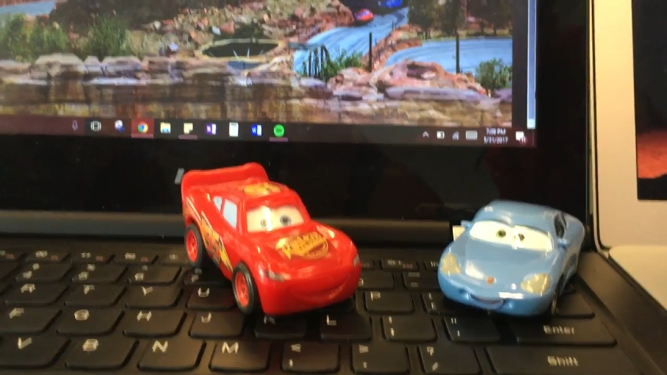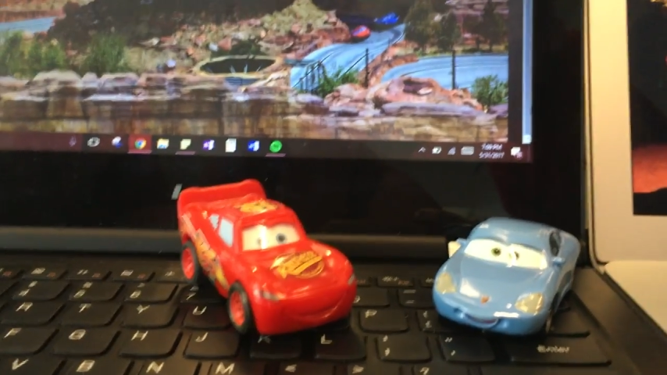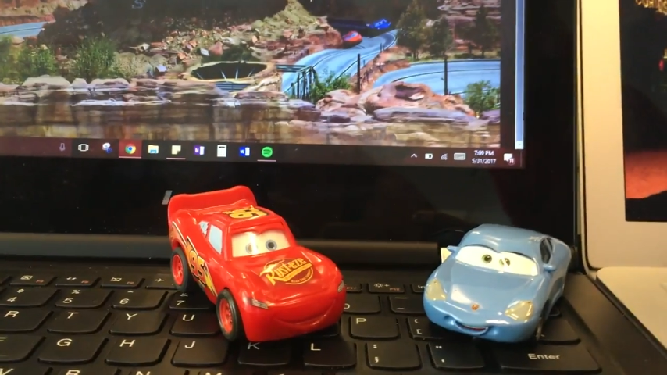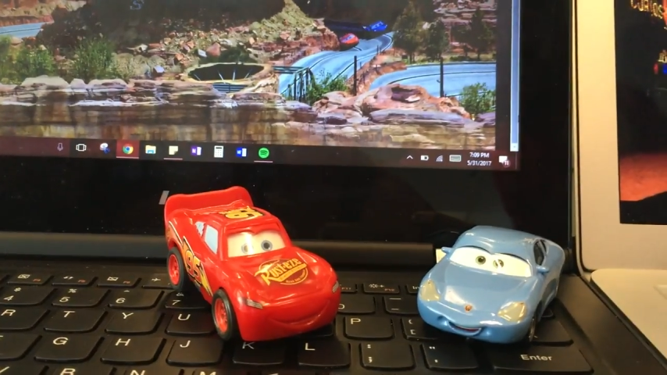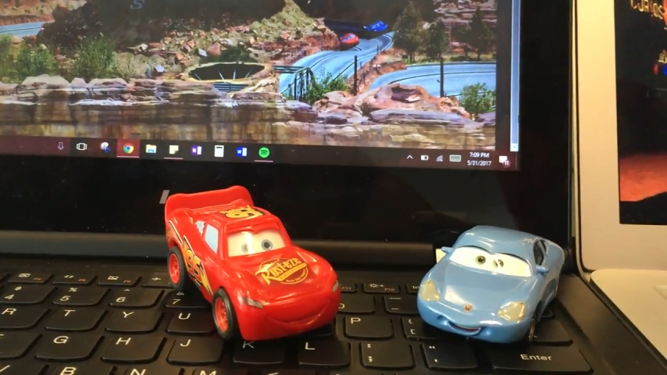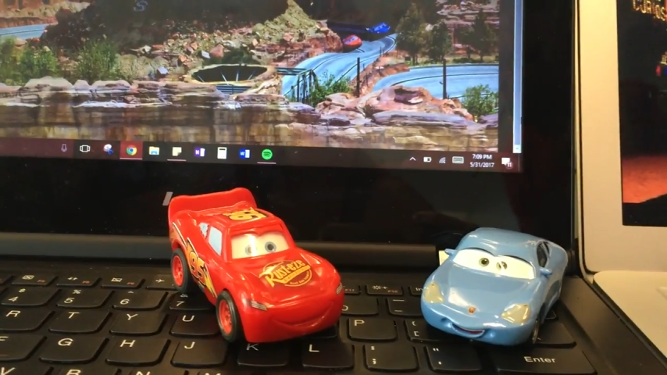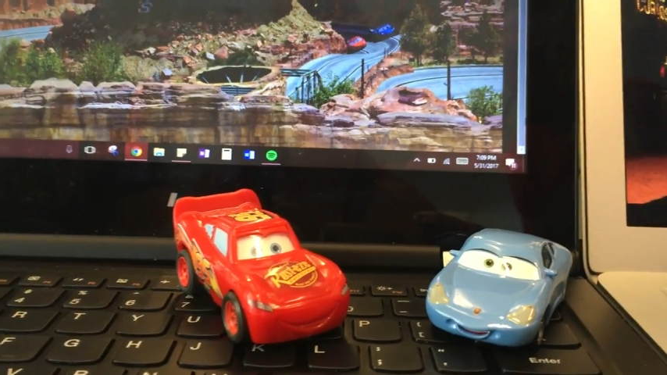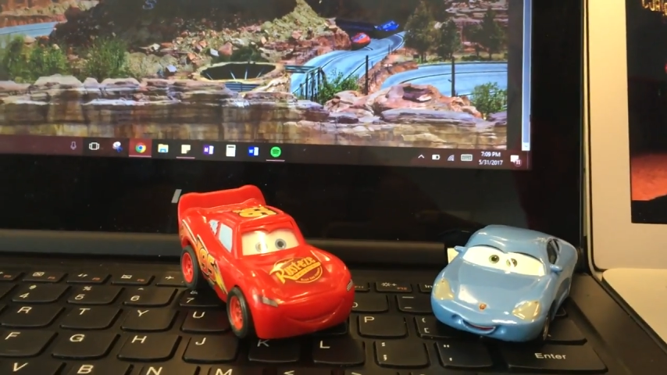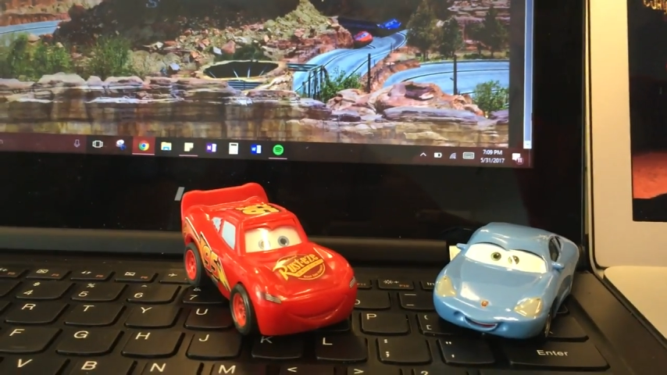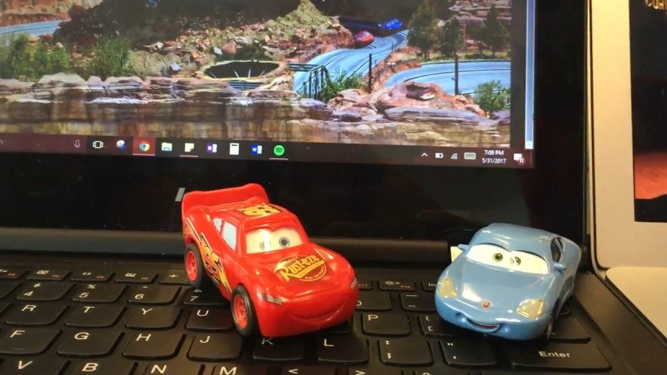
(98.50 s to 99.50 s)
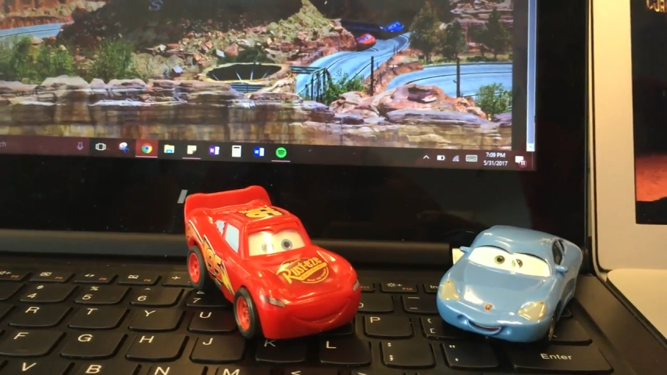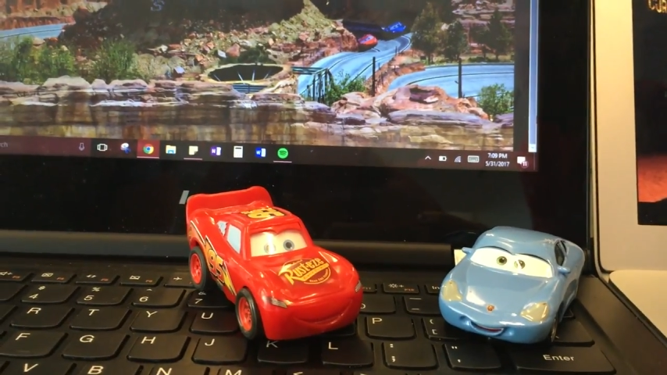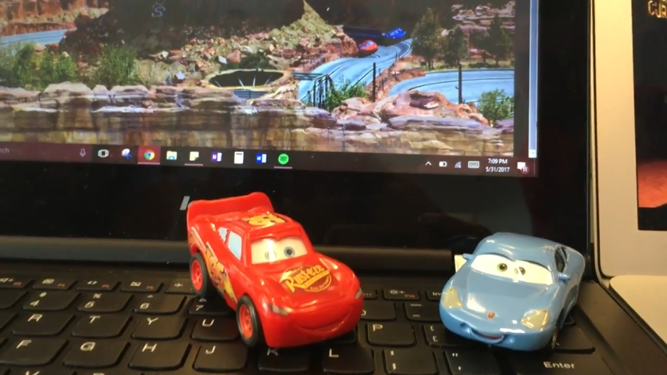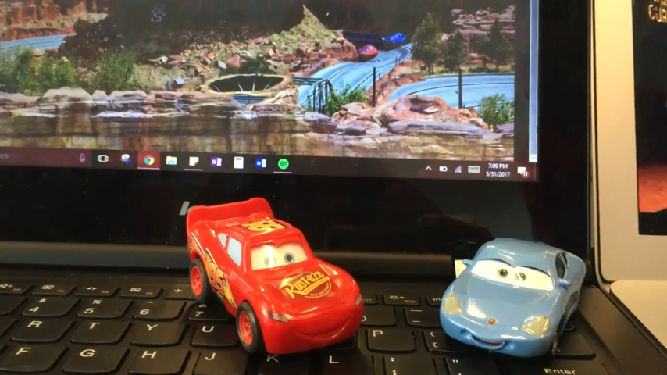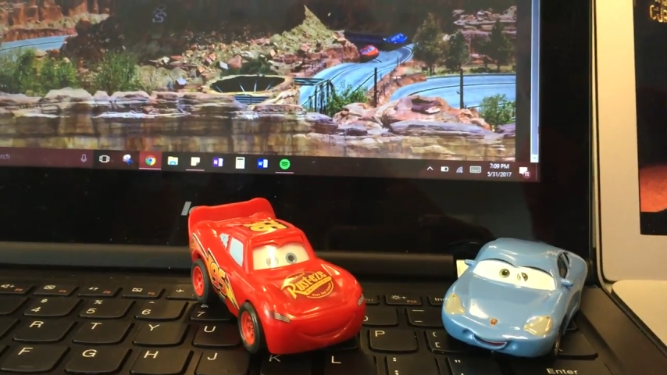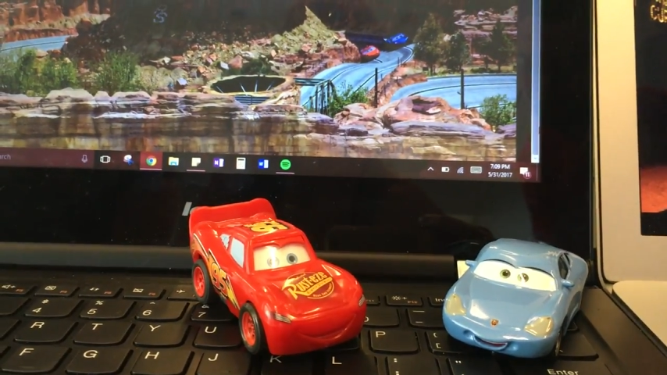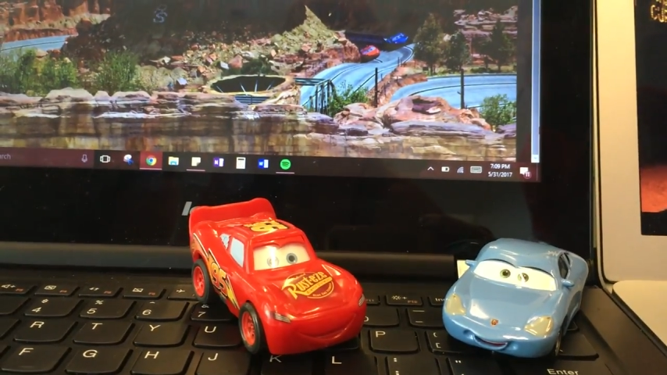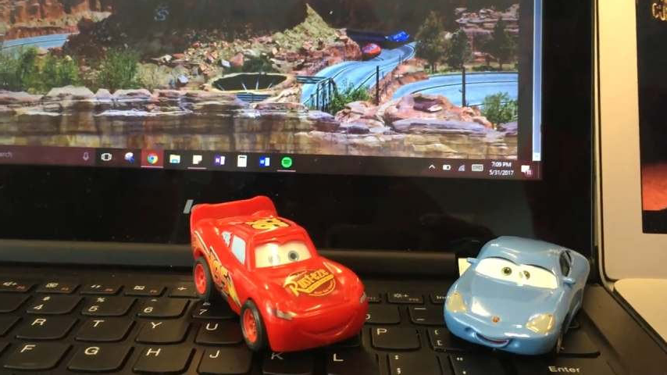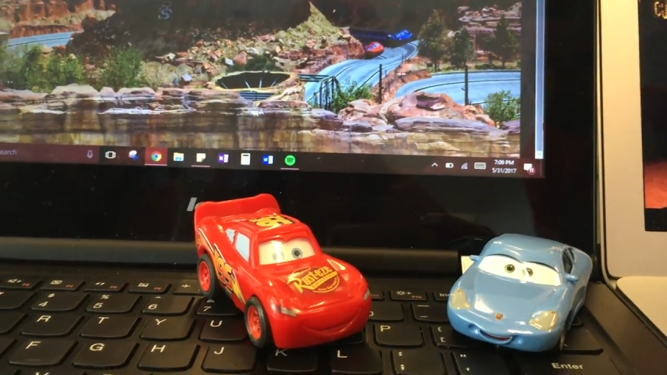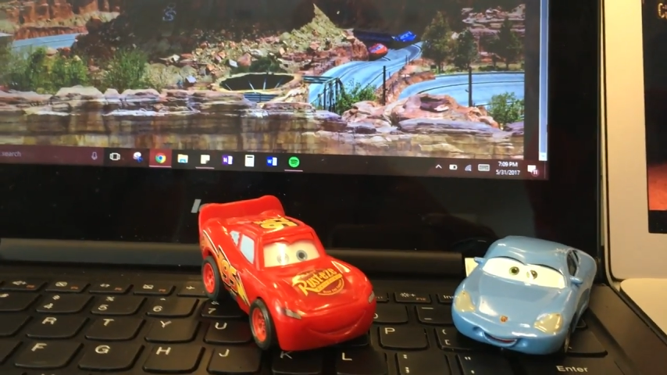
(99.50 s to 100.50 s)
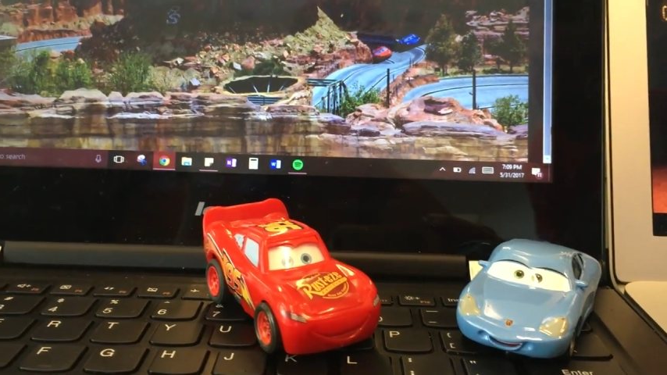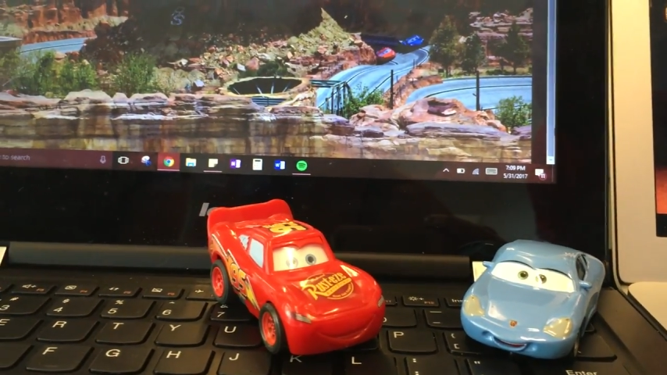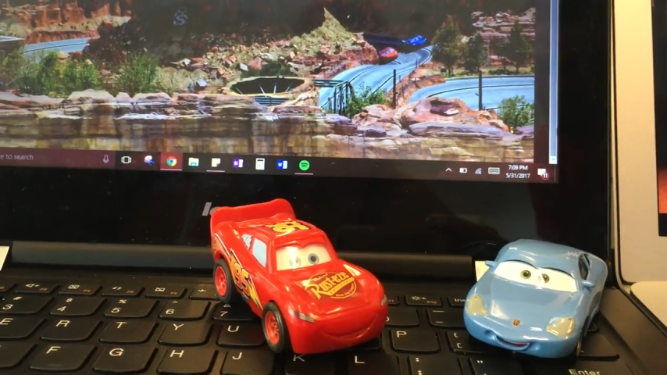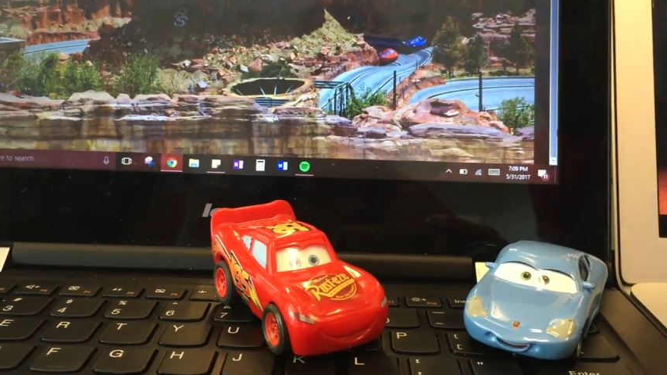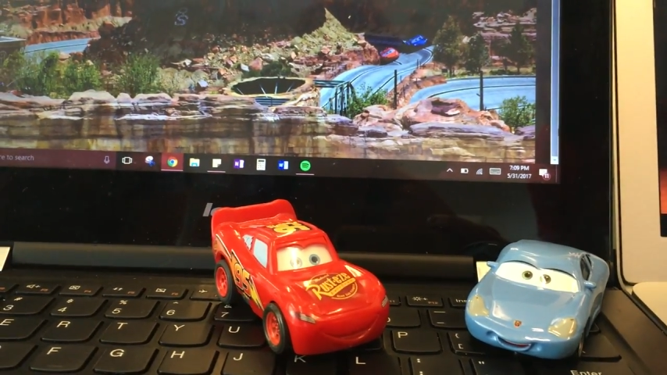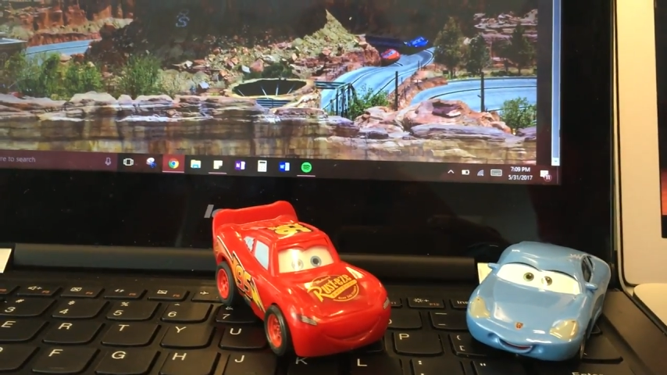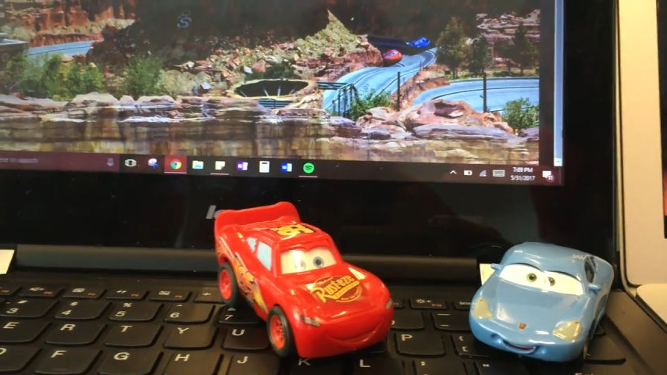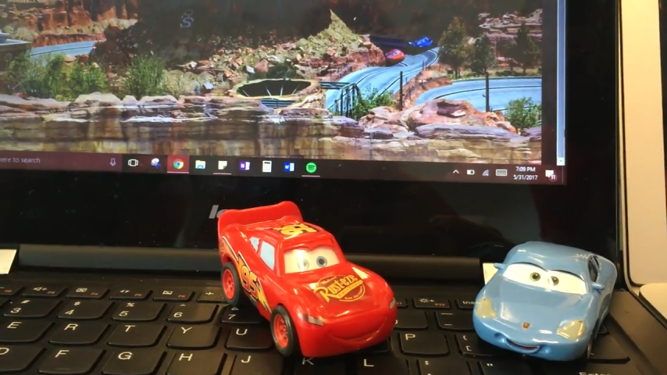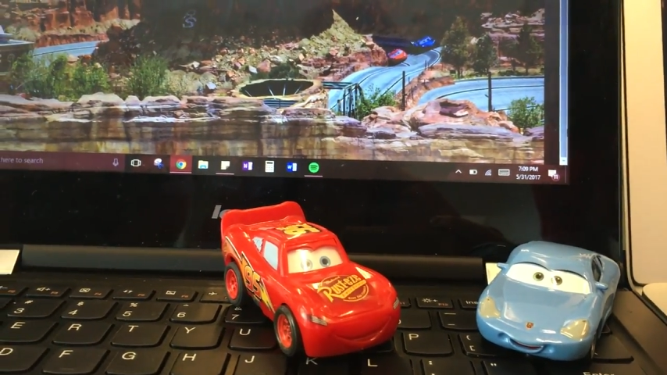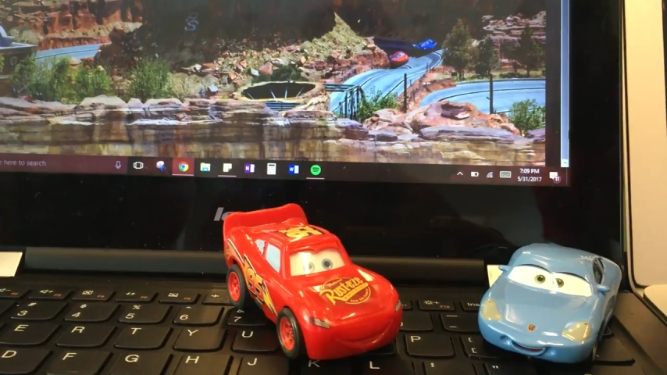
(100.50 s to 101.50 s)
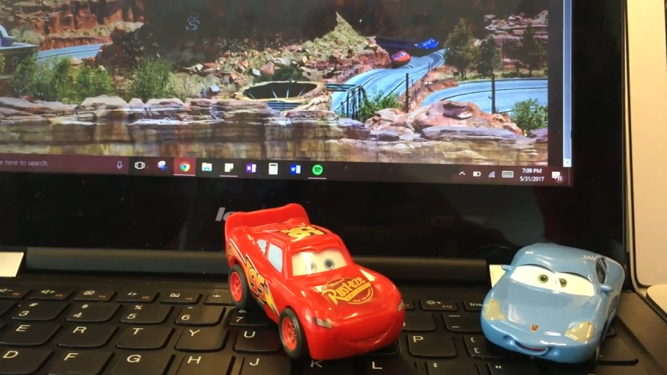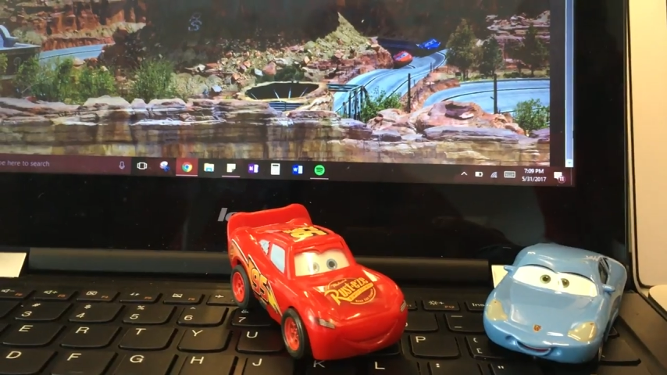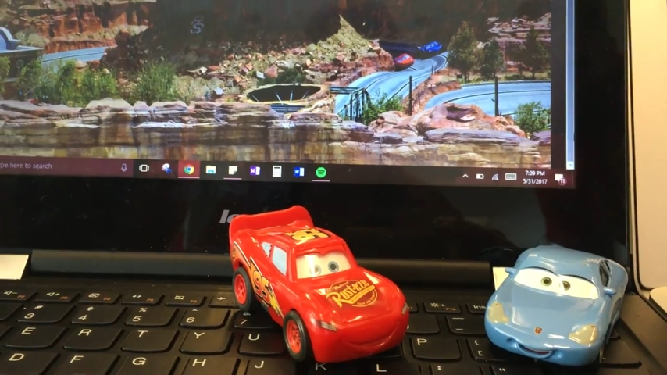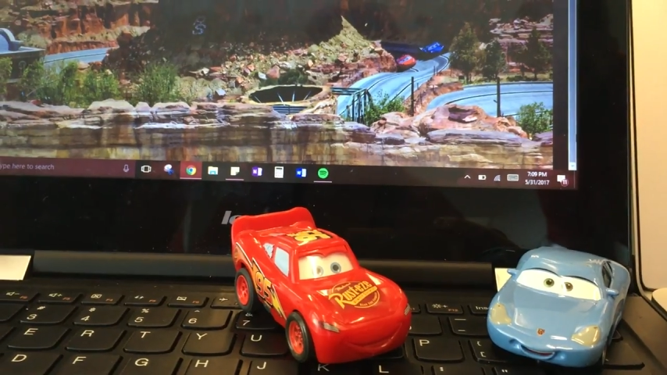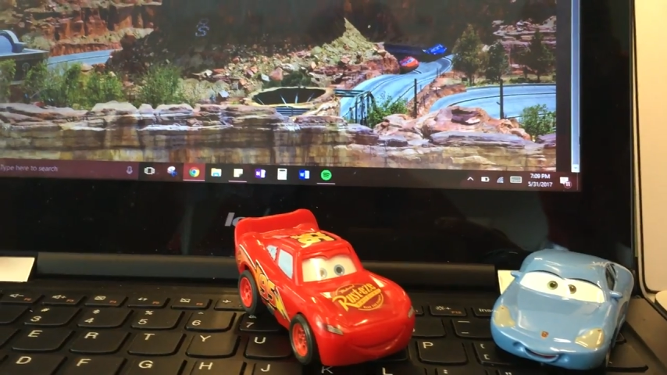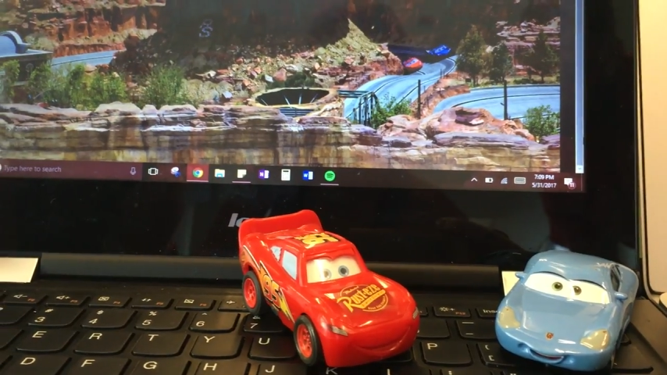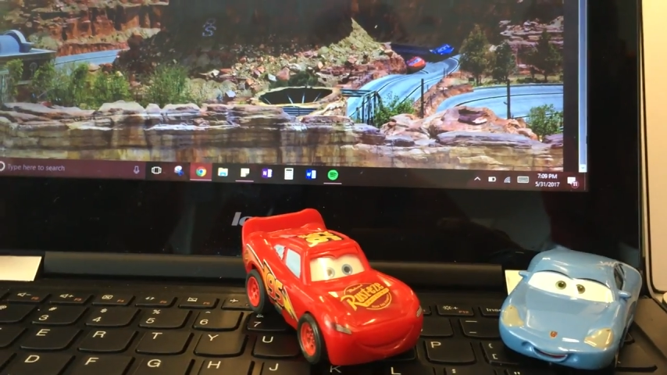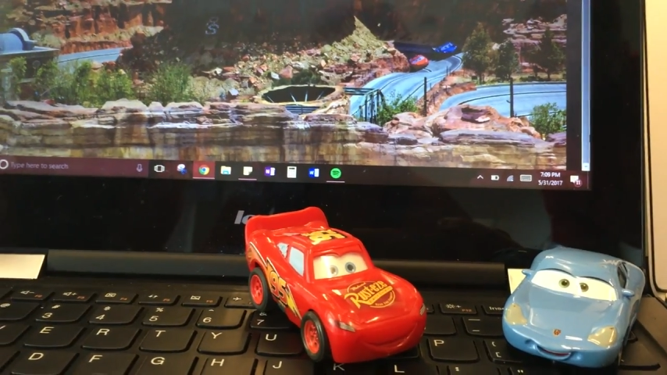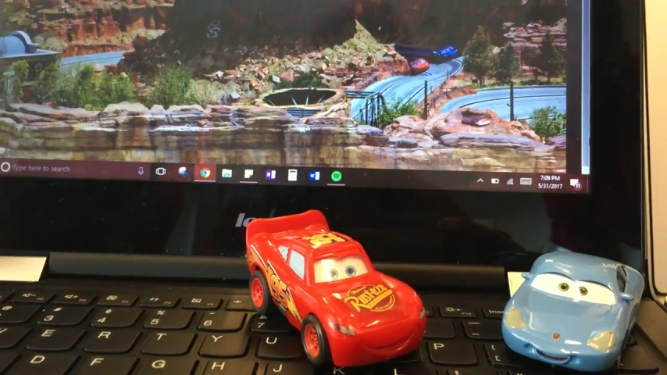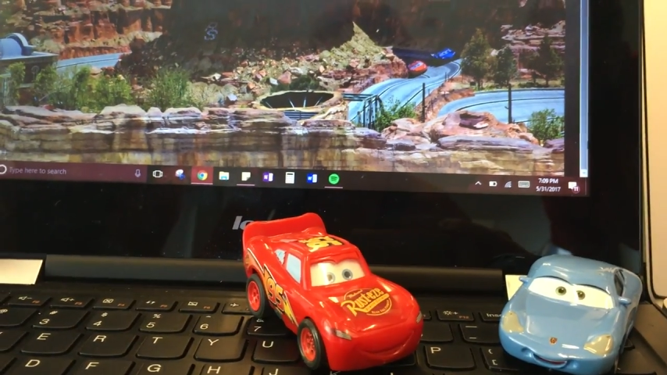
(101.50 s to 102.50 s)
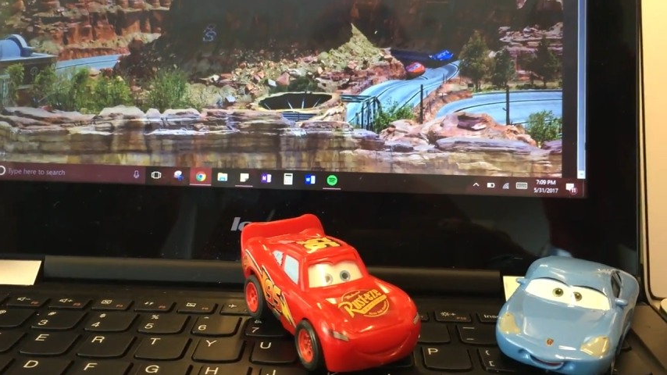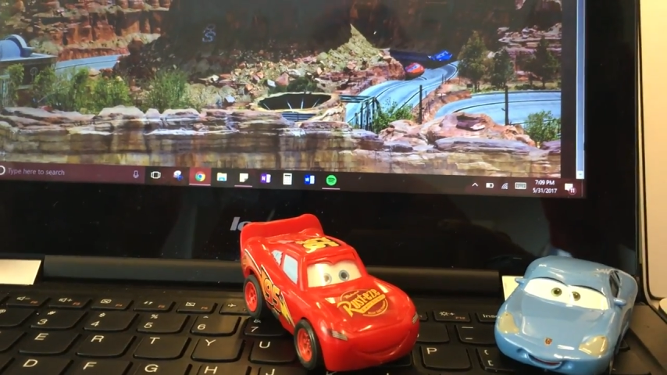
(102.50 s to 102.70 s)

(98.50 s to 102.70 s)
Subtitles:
Nobody's mouth can be seen.